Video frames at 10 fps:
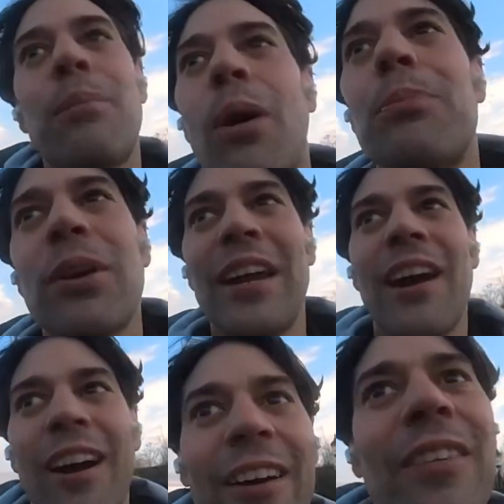pop
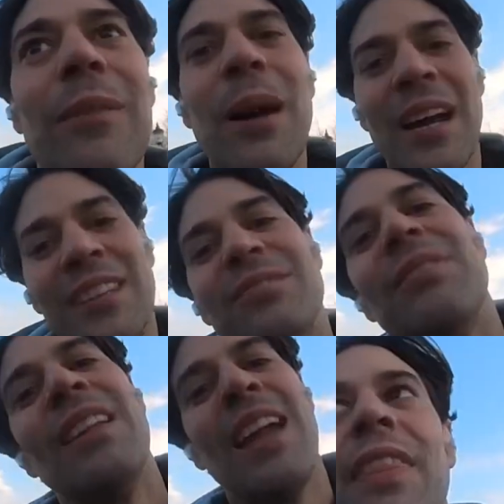pretty high on them.
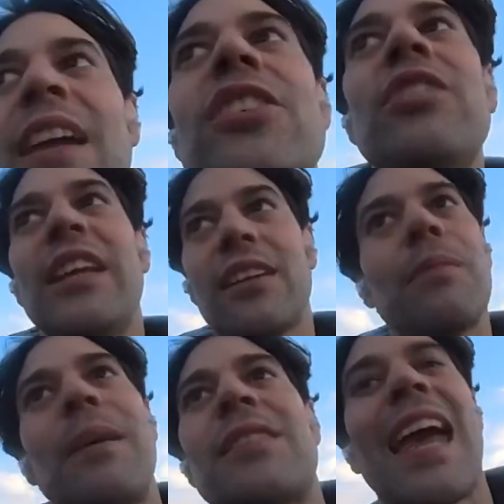And they're
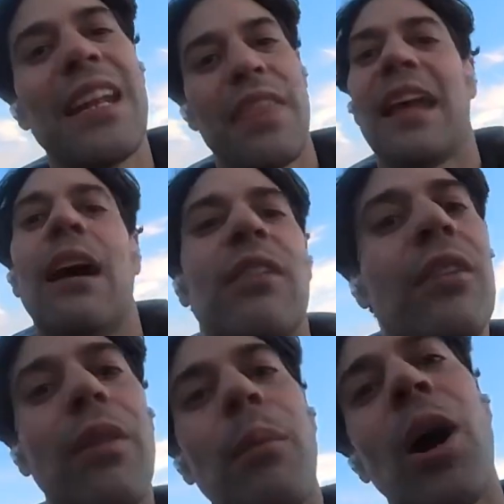unique compared to anything
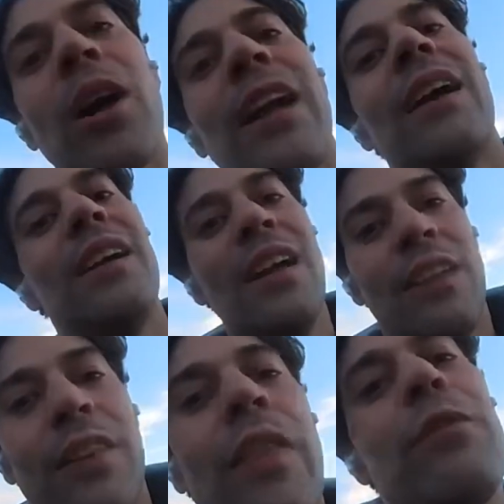else on the market.
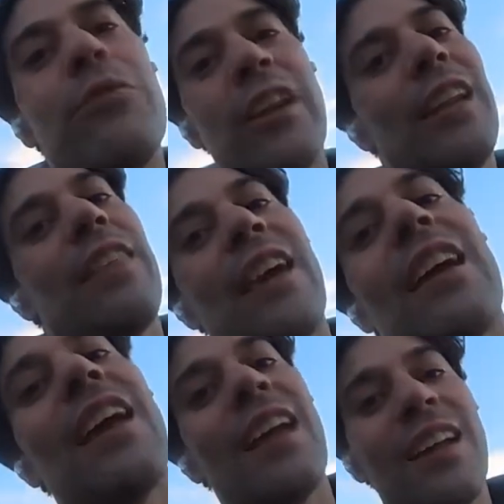So they're really
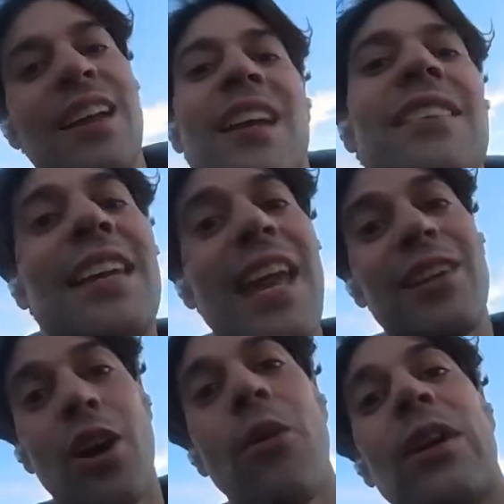there to
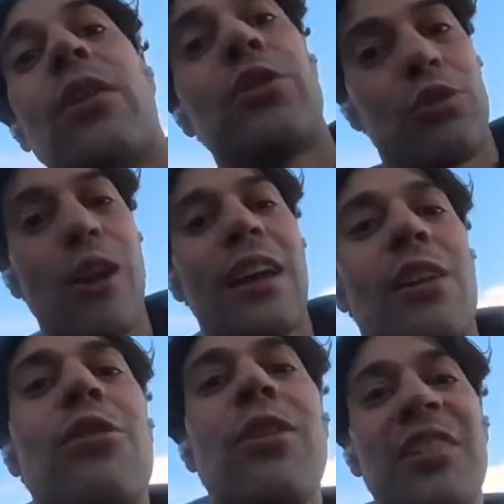get you going on your
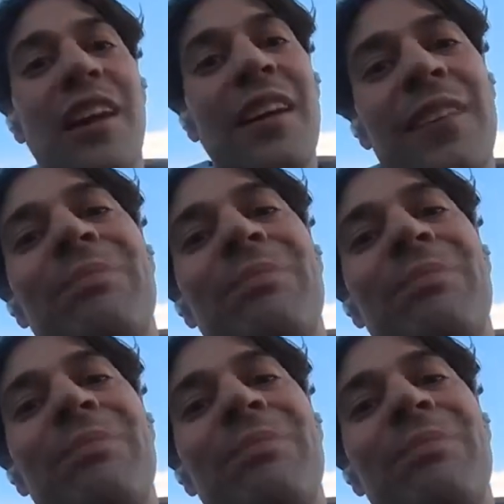Dragan Cruiser.